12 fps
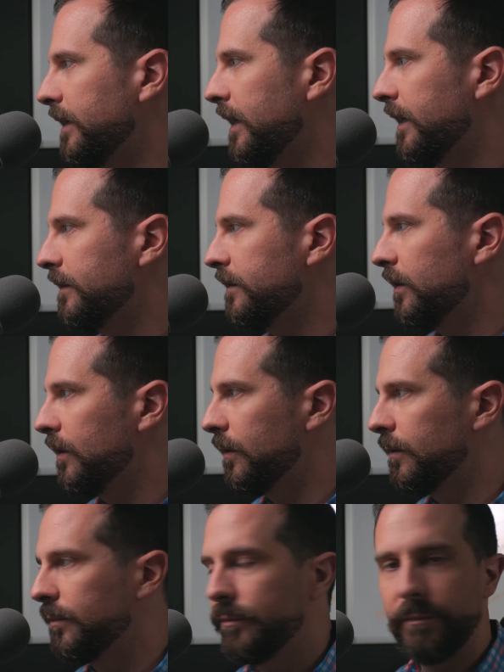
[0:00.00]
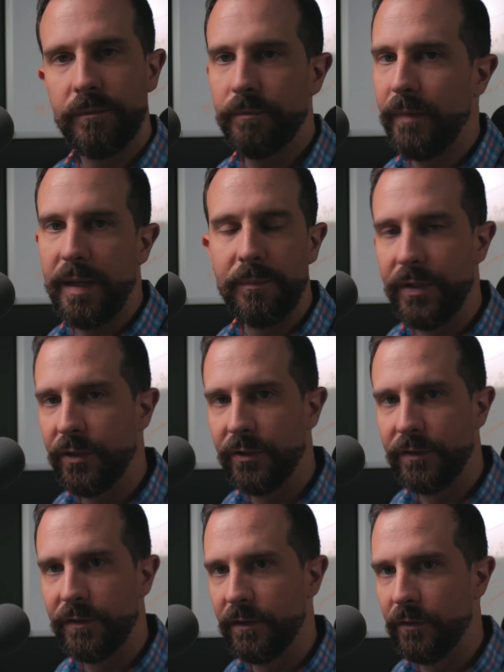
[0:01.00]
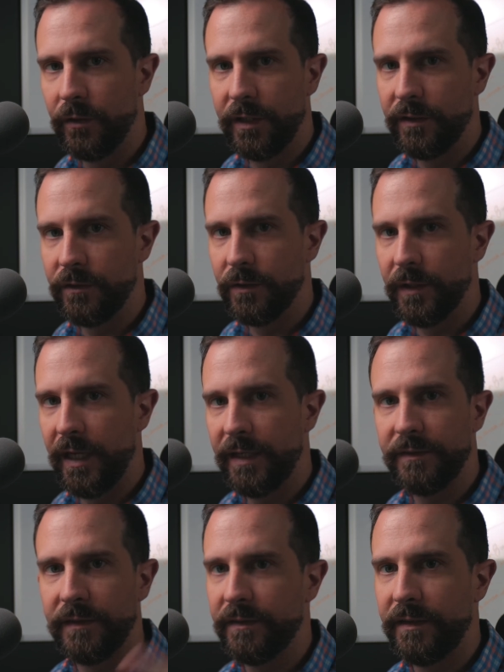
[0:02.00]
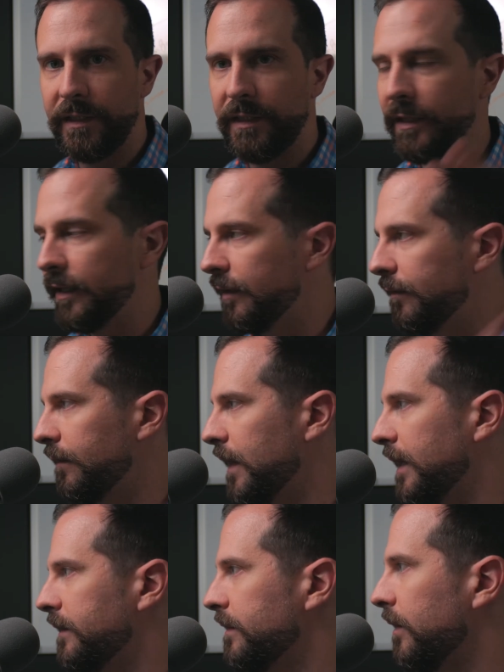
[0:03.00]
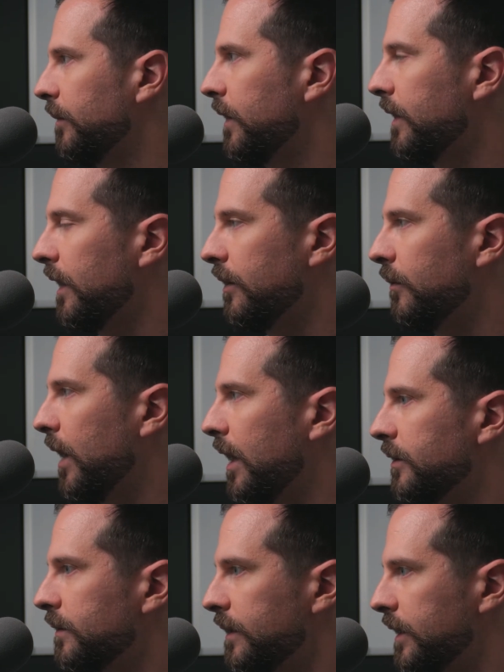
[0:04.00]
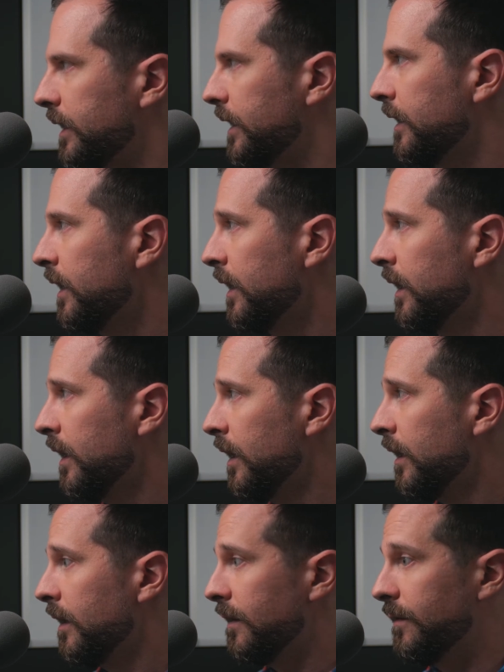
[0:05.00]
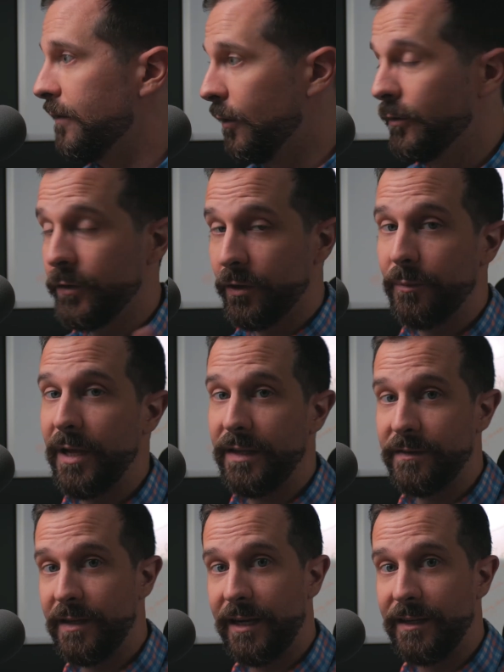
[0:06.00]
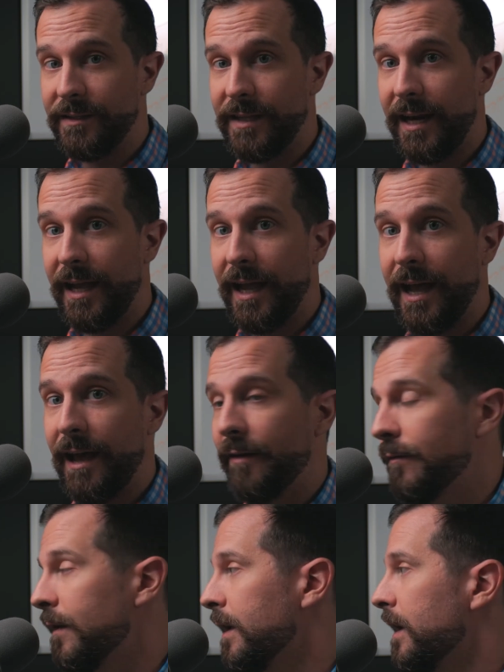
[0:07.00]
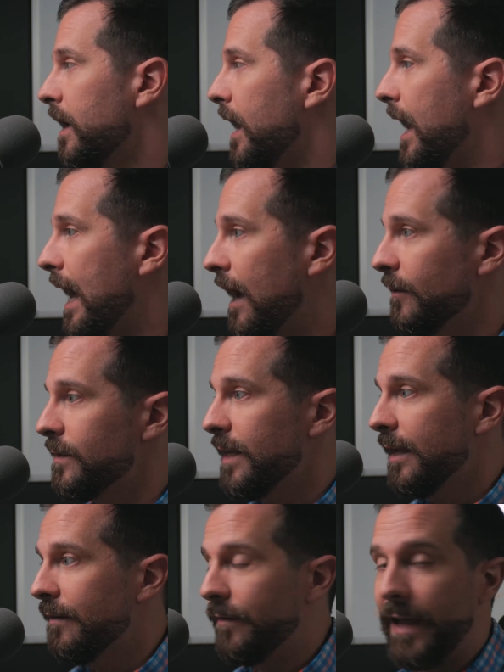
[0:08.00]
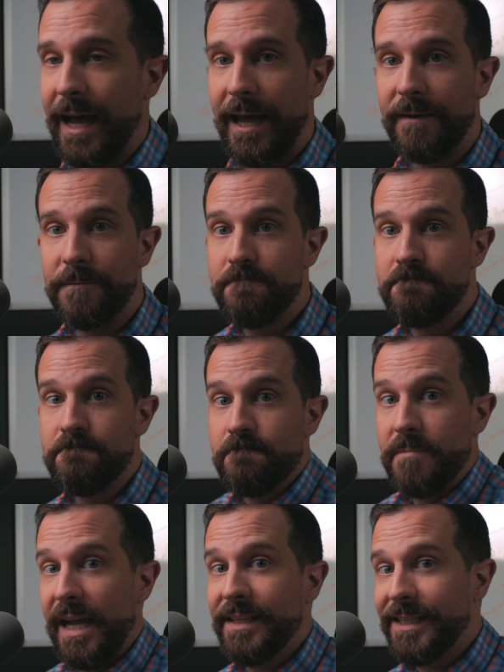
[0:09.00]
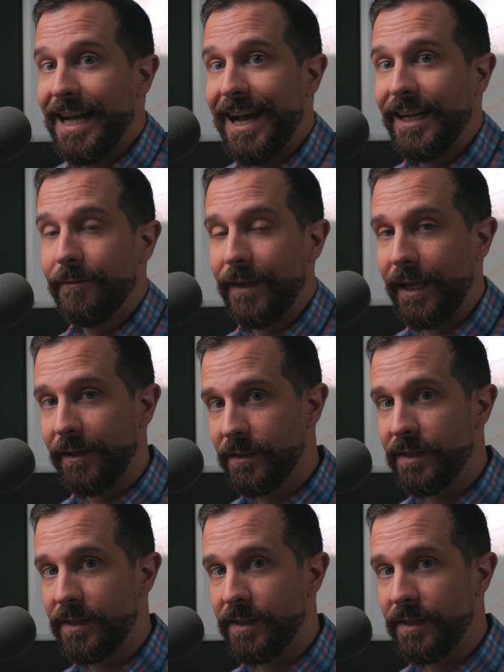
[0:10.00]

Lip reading: yet, so might be good to look into that to see if that's something that you actually need. Those are the main settings that I have. Outside of that, that's kind of it